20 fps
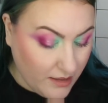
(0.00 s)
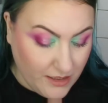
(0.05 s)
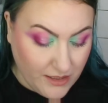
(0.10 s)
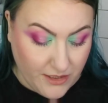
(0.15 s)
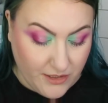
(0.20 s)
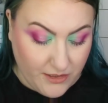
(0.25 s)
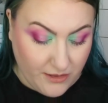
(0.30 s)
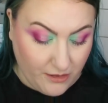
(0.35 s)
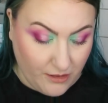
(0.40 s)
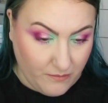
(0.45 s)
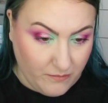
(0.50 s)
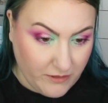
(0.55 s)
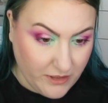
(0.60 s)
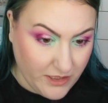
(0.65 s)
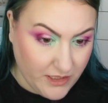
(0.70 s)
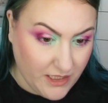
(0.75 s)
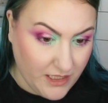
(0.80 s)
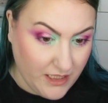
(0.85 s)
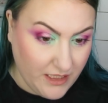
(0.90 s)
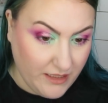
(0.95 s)
It's so
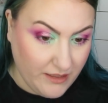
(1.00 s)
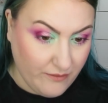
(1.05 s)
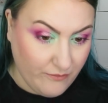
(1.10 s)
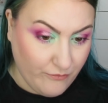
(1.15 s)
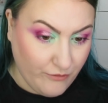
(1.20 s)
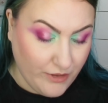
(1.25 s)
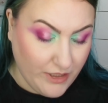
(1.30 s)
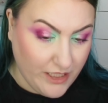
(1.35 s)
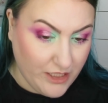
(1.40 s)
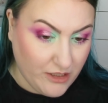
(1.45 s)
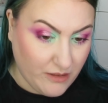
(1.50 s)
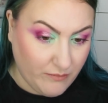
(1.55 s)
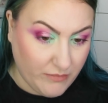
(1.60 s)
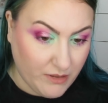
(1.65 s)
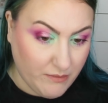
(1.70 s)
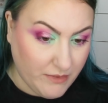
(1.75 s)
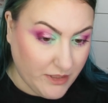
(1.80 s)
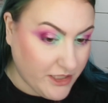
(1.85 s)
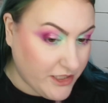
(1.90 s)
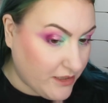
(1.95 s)
pretty, it really
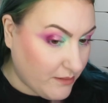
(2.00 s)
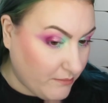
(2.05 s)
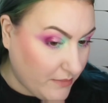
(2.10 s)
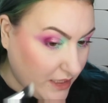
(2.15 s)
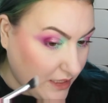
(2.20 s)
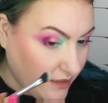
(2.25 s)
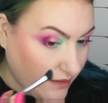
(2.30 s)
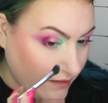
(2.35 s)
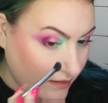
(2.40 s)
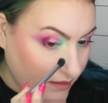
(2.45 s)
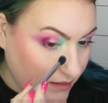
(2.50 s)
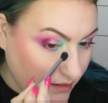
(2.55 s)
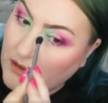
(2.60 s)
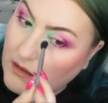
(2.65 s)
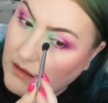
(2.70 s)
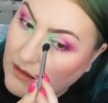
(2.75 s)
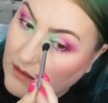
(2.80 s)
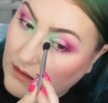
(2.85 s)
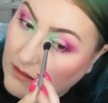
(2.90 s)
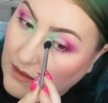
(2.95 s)
complements the mint.
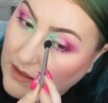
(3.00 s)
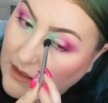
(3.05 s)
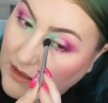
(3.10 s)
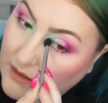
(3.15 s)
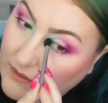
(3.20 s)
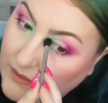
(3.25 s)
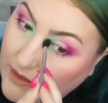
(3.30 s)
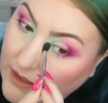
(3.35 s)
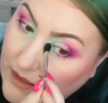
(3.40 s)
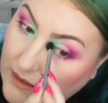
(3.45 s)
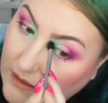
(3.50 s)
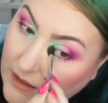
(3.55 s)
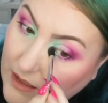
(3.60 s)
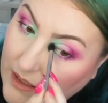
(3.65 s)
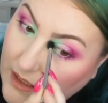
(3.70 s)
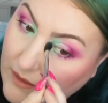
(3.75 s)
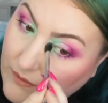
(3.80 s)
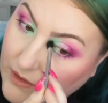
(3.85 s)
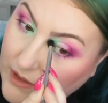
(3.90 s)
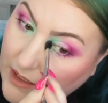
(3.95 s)
Oh, I love it. I
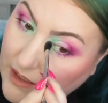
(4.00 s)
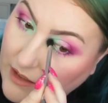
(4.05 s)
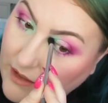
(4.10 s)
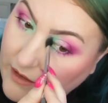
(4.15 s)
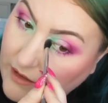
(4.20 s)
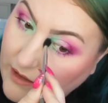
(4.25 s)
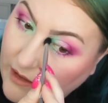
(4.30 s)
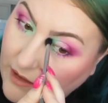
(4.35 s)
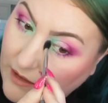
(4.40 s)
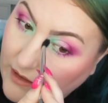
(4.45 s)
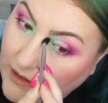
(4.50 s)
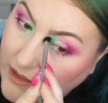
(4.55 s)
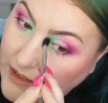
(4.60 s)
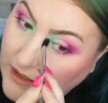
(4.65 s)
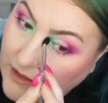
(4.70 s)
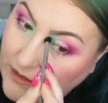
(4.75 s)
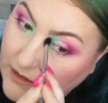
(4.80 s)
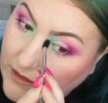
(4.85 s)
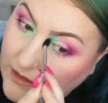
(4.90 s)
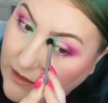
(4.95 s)
love a coloured highlighter,
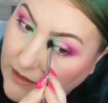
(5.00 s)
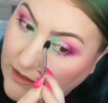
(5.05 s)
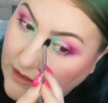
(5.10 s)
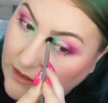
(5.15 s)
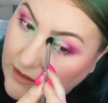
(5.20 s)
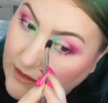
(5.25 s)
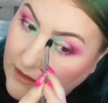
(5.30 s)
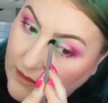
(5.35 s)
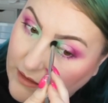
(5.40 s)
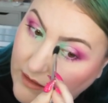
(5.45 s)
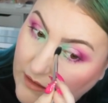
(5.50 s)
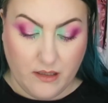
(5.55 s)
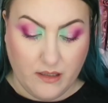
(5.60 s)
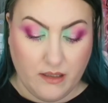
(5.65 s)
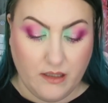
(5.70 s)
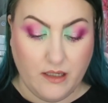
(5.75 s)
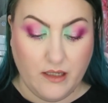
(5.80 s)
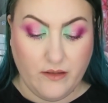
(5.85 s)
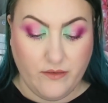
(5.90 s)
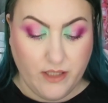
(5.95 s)
guys.
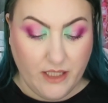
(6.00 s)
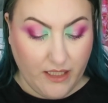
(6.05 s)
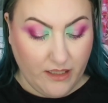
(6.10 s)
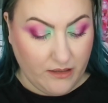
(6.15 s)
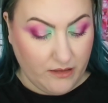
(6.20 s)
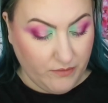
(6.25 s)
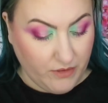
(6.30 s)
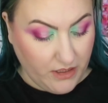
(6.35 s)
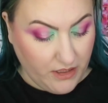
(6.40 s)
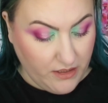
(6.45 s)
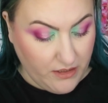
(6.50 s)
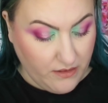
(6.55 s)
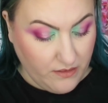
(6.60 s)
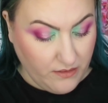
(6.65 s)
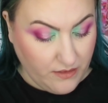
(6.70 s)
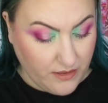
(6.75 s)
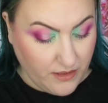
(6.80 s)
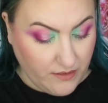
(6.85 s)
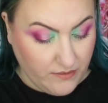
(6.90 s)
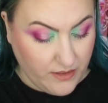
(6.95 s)
And then I'm going to
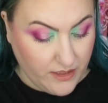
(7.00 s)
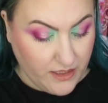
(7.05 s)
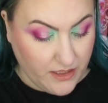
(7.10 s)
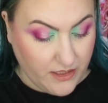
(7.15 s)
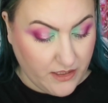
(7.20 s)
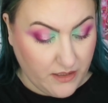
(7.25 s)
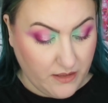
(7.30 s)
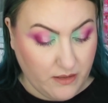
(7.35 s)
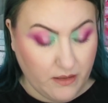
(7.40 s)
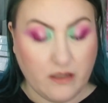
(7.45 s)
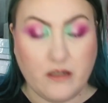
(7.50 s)
use this